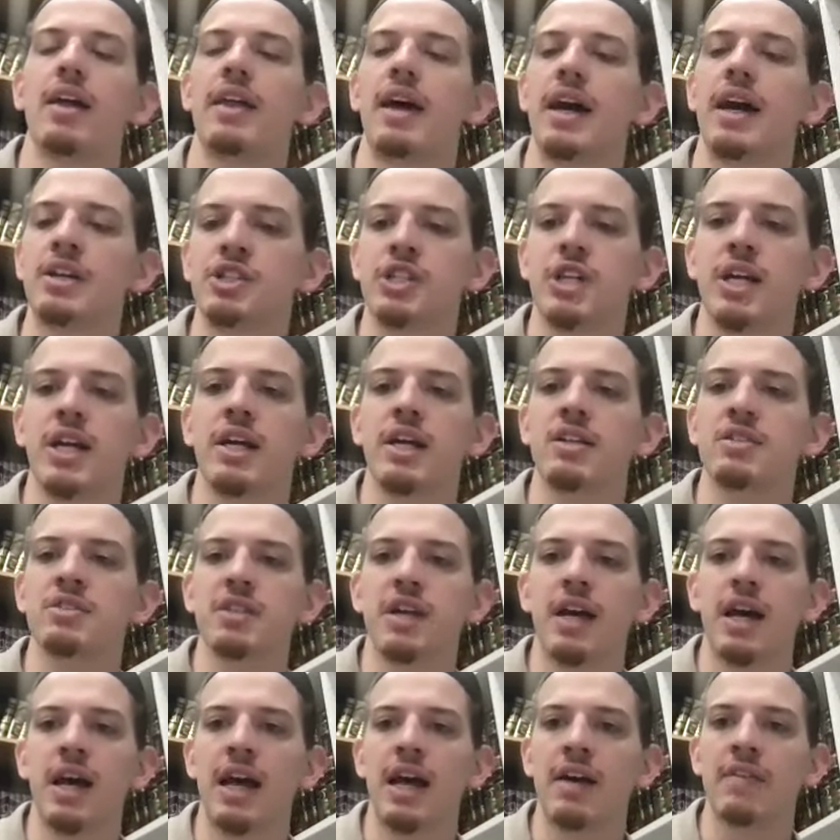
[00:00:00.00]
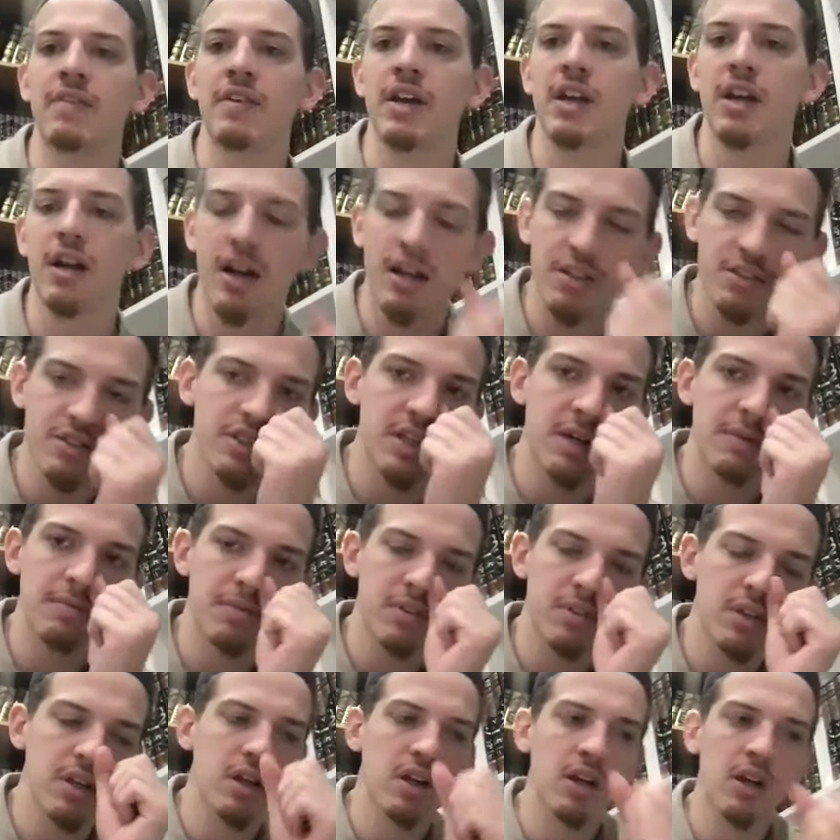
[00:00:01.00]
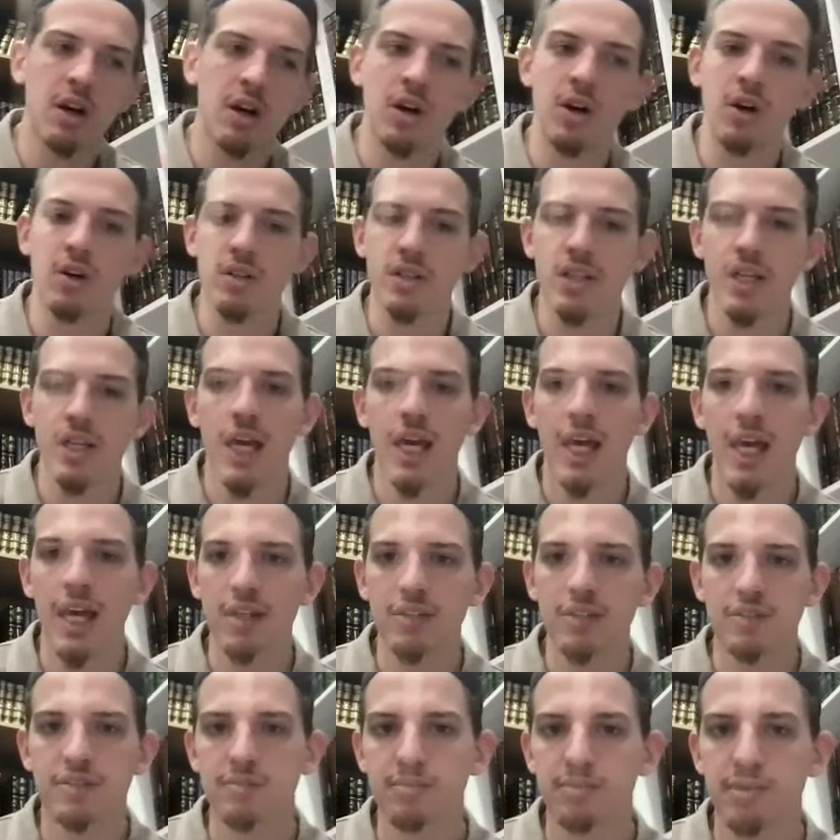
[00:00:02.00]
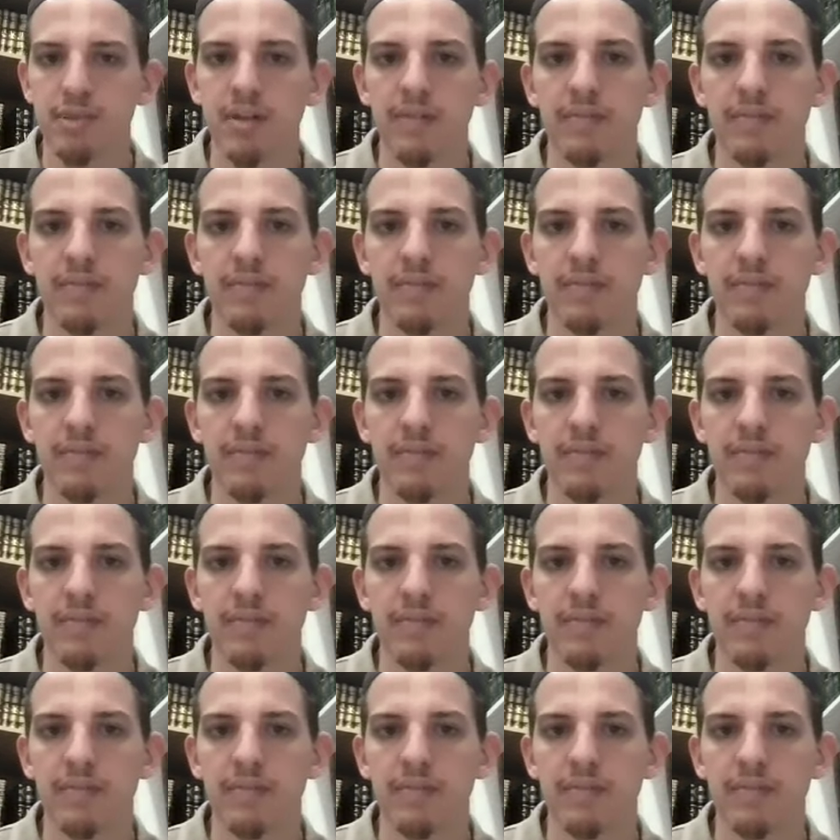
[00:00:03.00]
The Ash'aris, they have a concept called kasb,